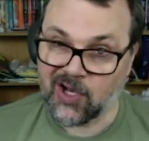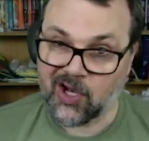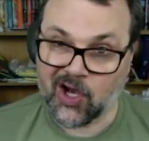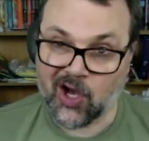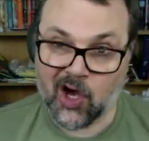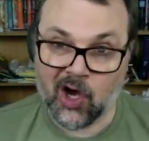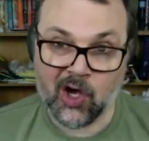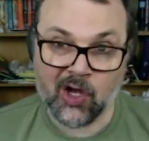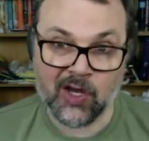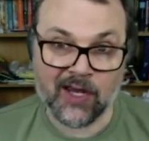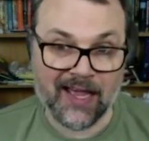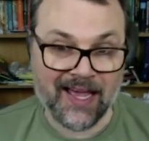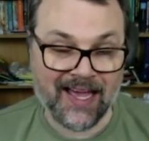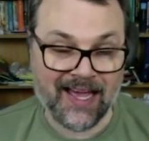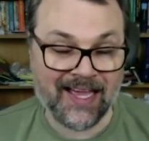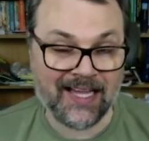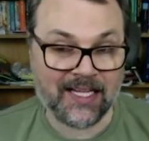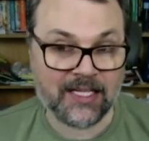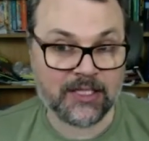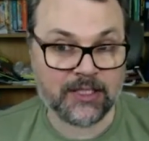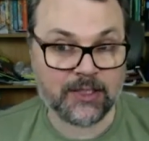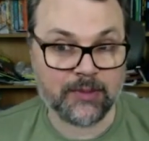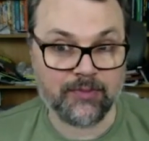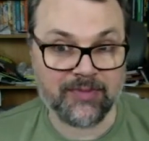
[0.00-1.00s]
All
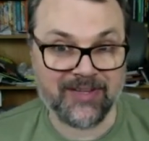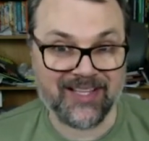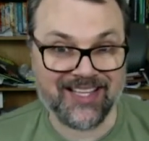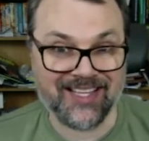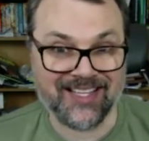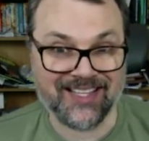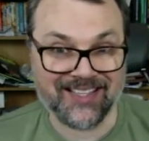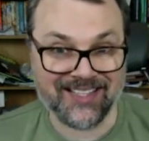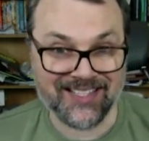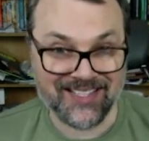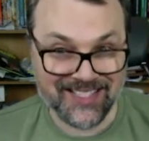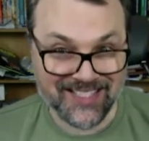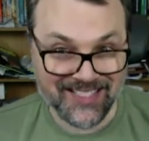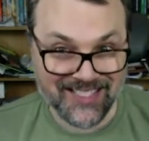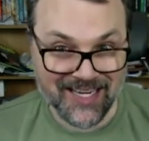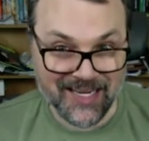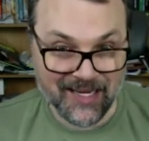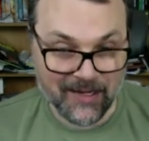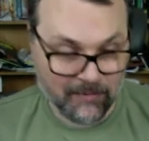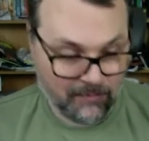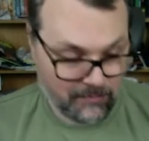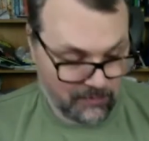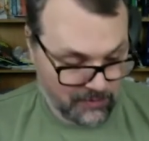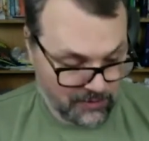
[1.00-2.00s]
else being the
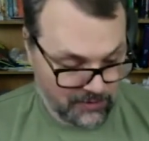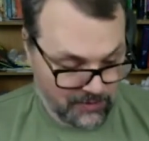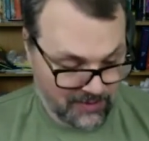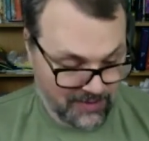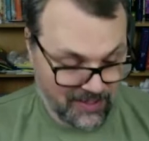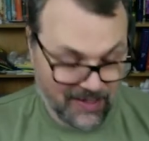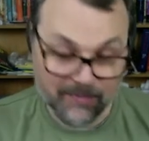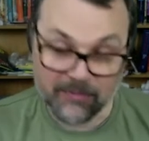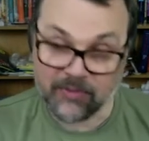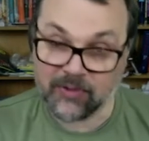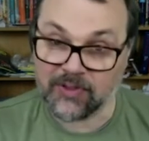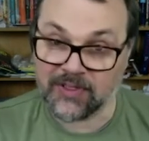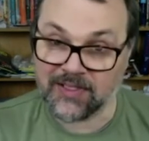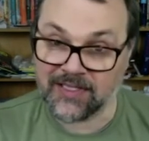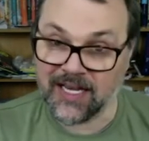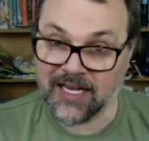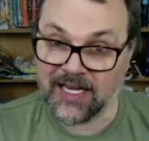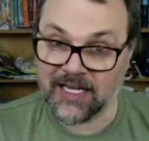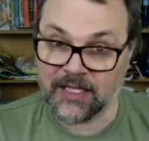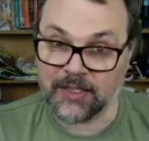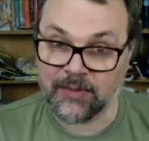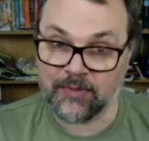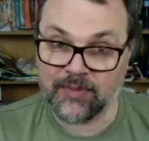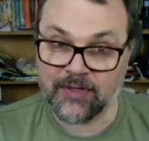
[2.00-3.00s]
same, the sample
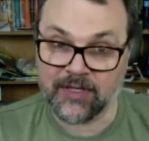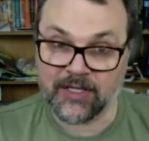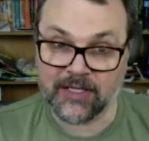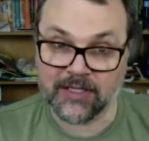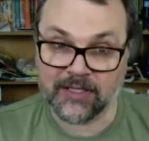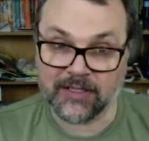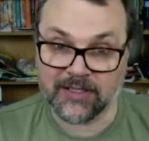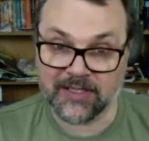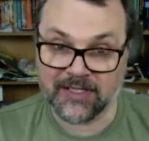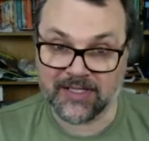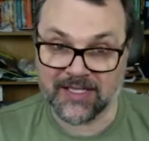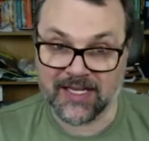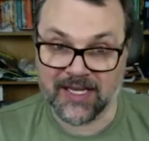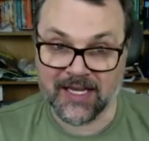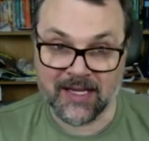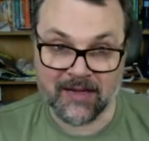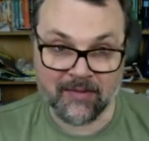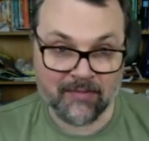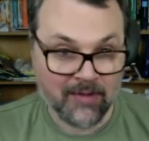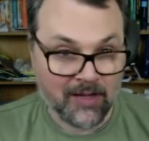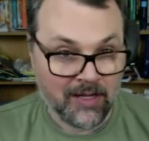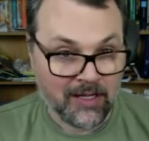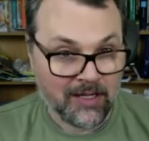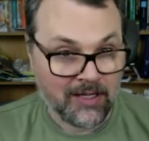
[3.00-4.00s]
size being the
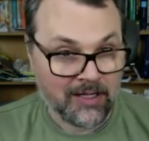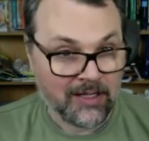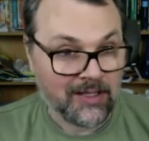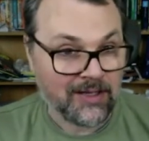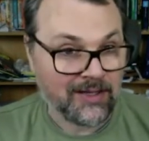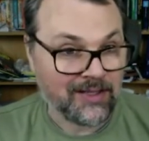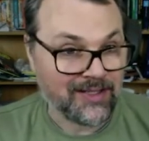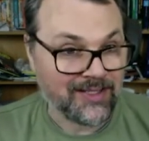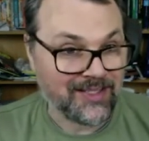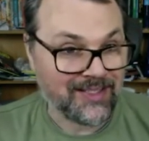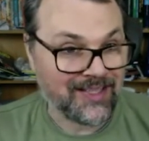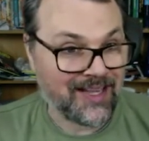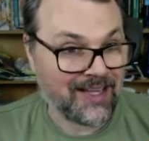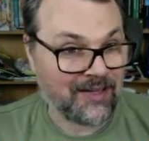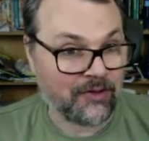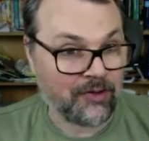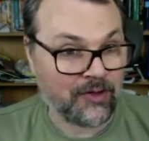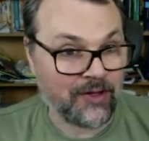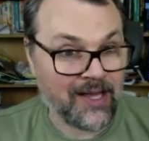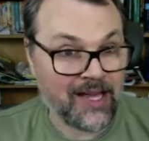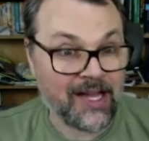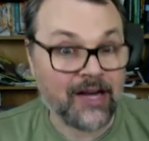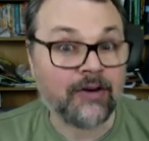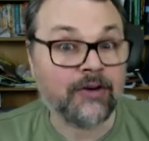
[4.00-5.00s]
same, the standard
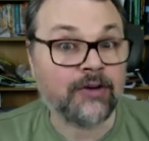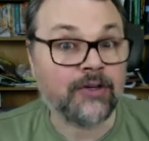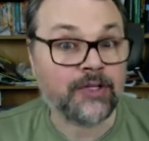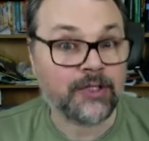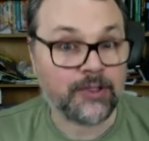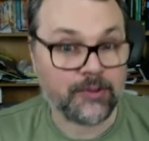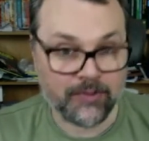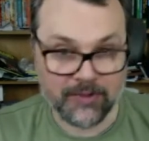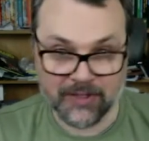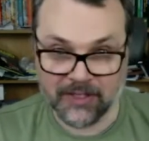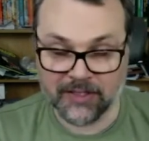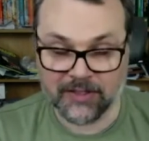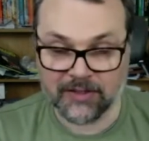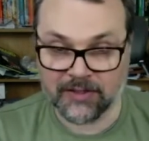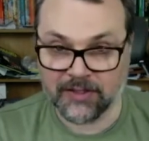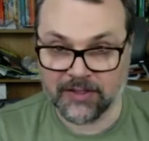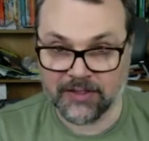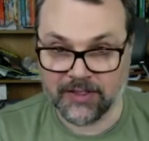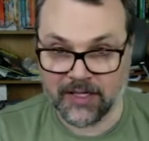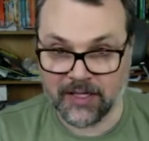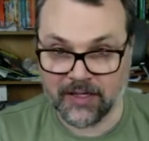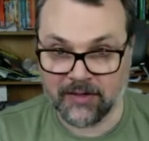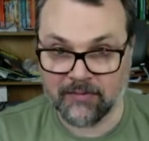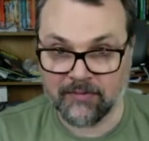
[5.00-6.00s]
errors being the
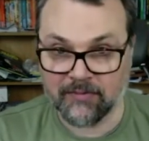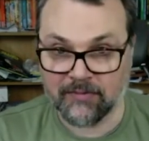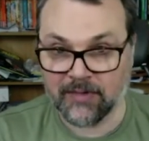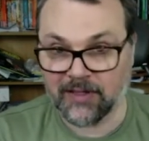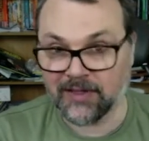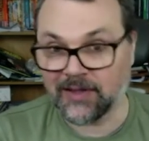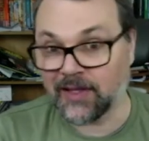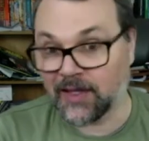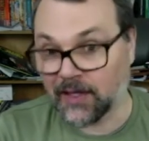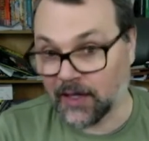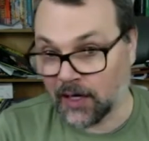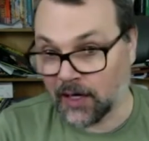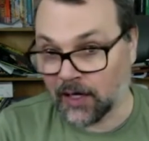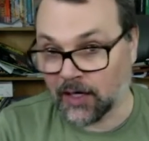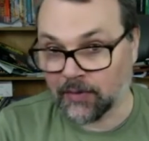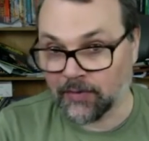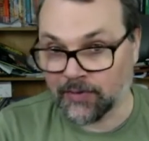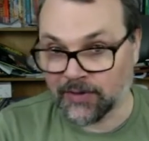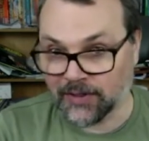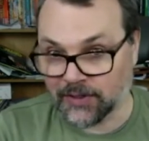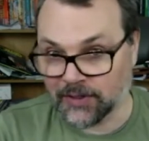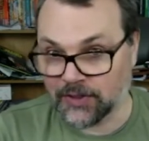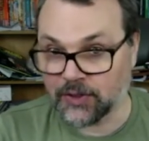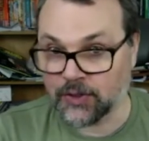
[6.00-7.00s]
same, and they are
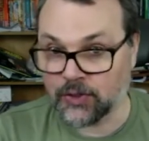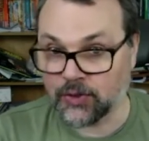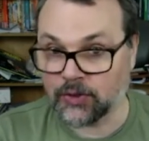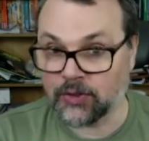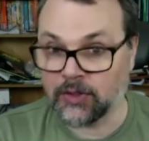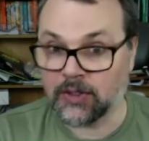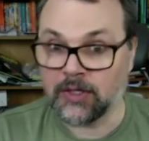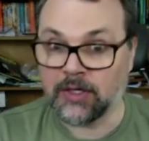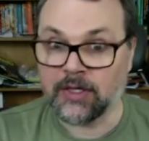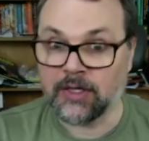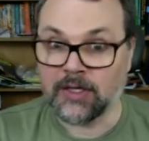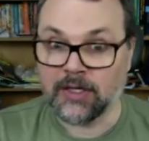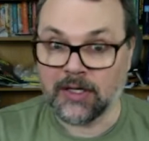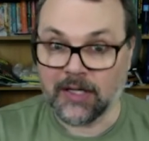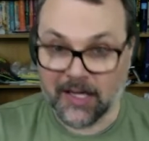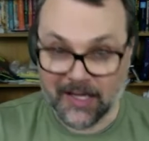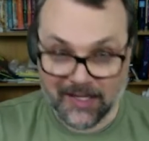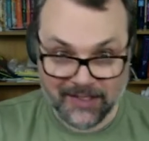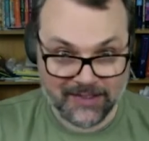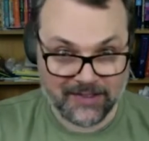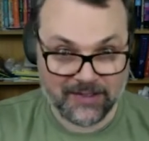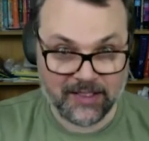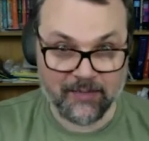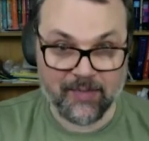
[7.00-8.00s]
because you're
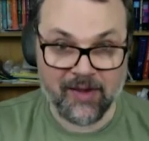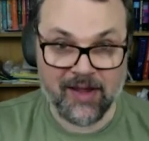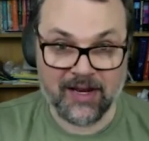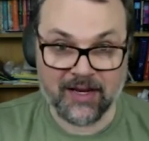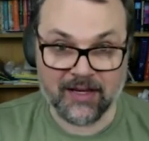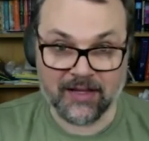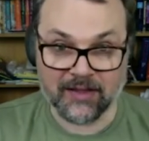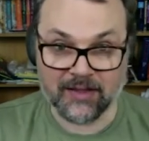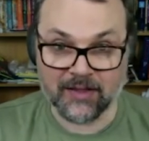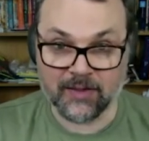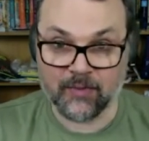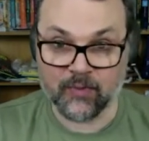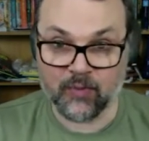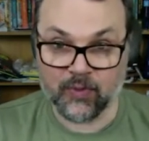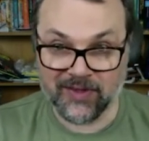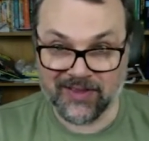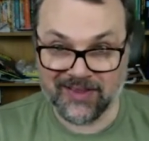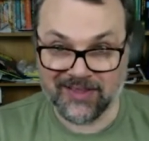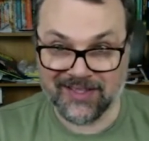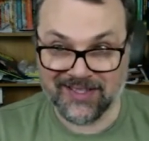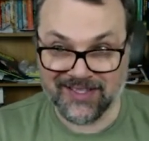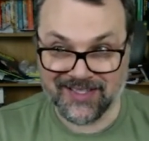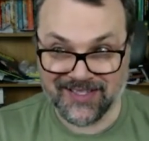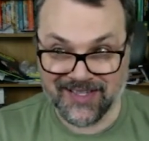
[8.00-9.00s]
estimating them with
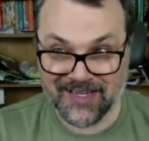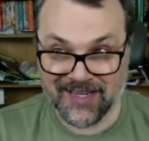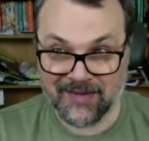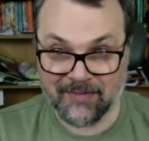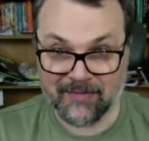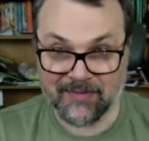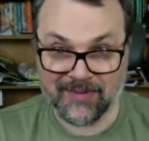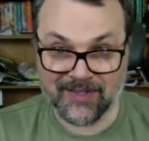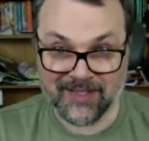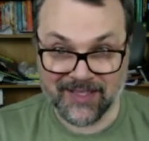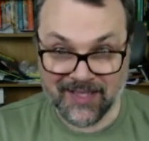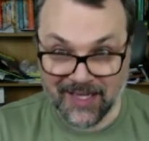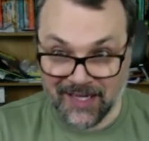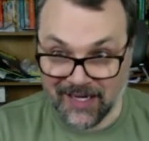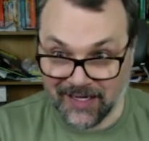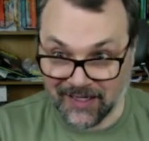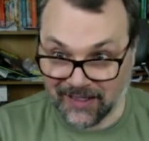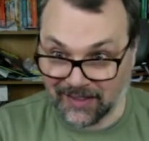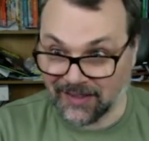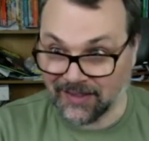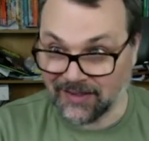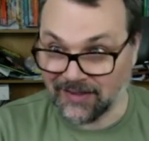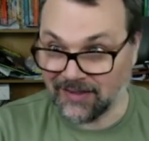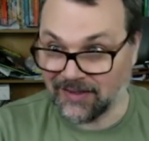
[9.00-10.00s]
the same
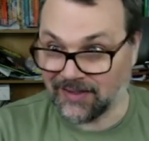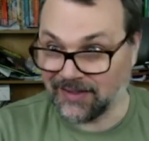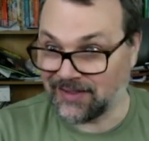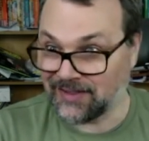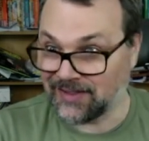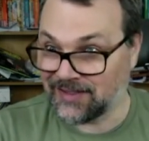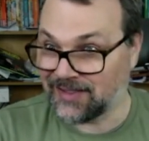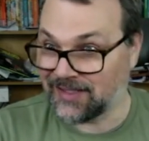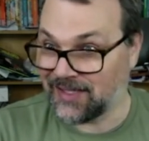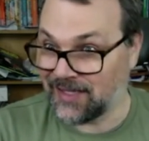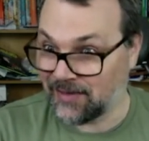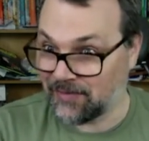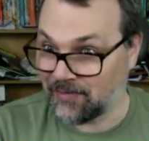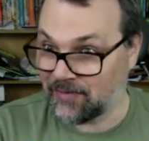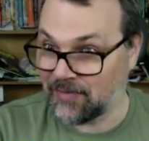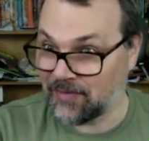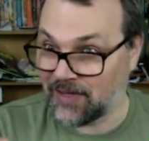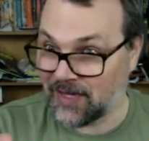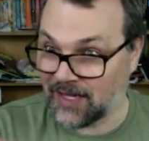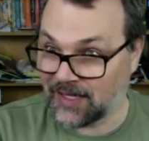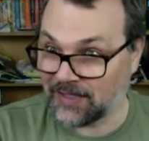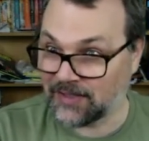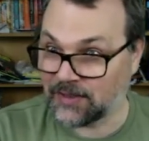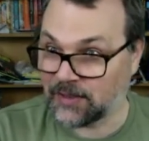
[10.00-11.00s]
data and the same
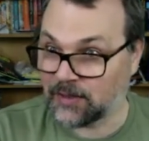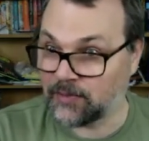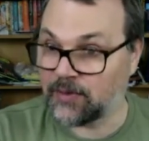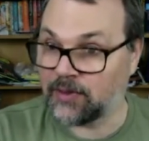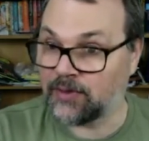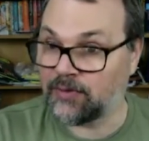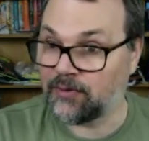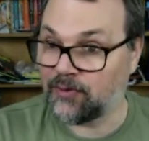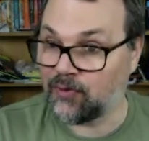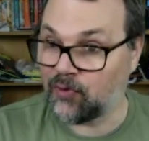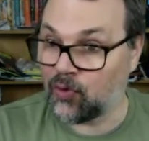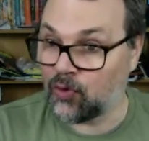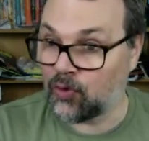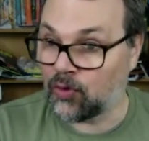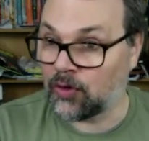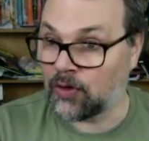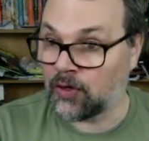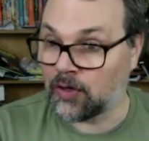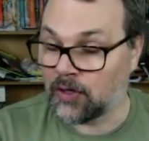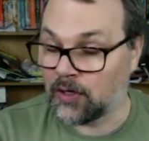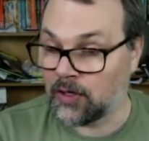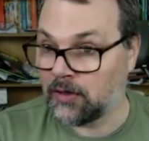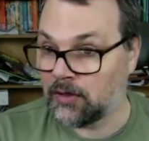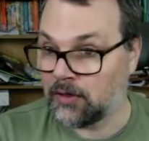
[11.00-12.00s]
estimate for
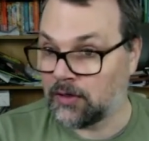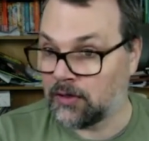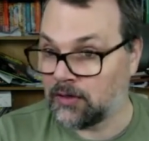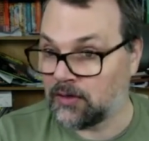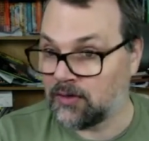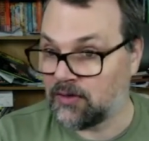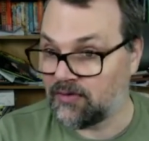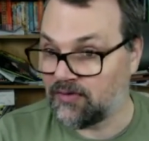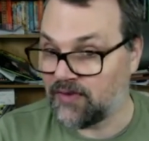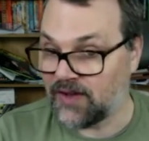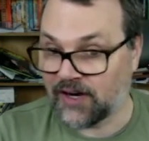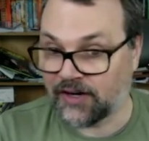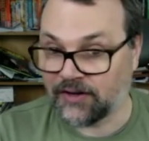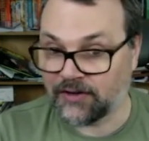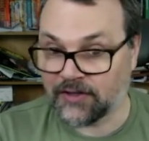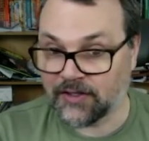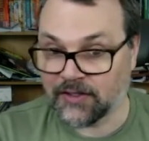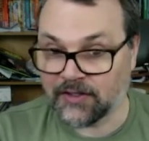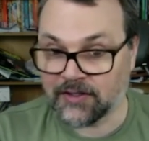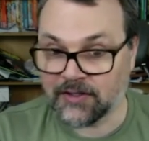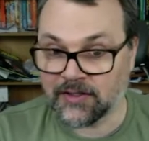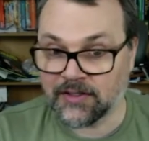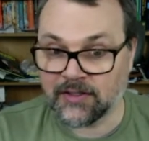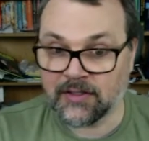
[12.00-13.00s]
the
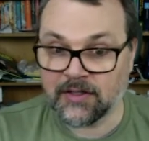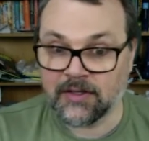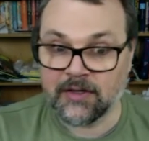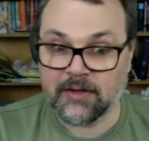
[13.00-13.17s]
variance,